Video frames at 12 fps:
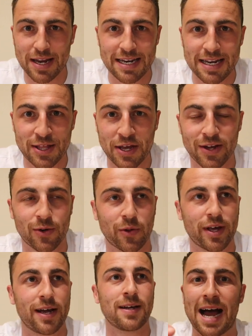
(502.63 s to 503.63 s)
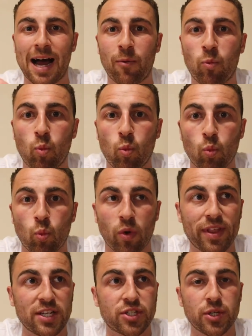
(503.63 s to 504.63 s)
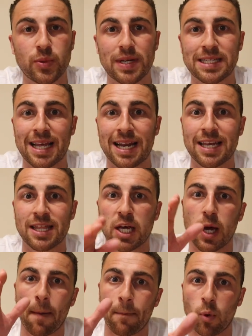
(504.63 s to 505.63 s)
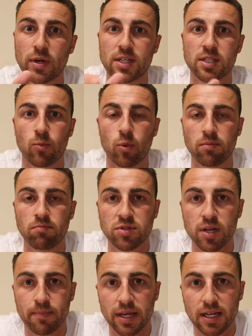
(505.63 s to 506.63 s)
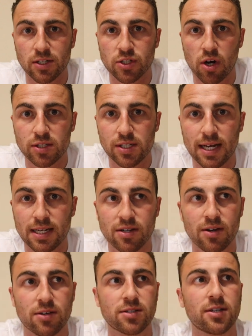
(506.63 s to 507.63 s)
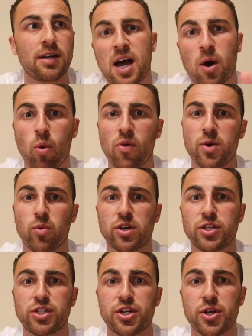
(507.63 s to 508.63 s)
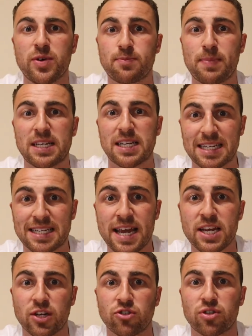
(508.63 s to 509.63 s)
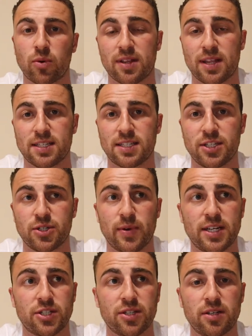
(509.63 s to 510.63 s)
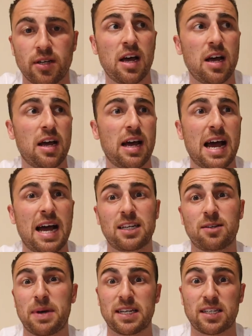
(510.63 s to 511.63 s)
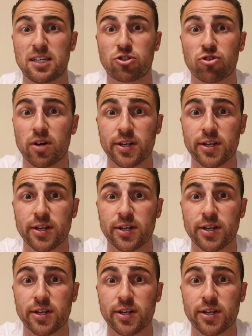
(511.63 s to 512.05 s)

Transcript: neither here nor there. Um, what they do is they'll either appoint someone to be in charge of that task, and what they want you to do is basically take control of that situation uh, and basically try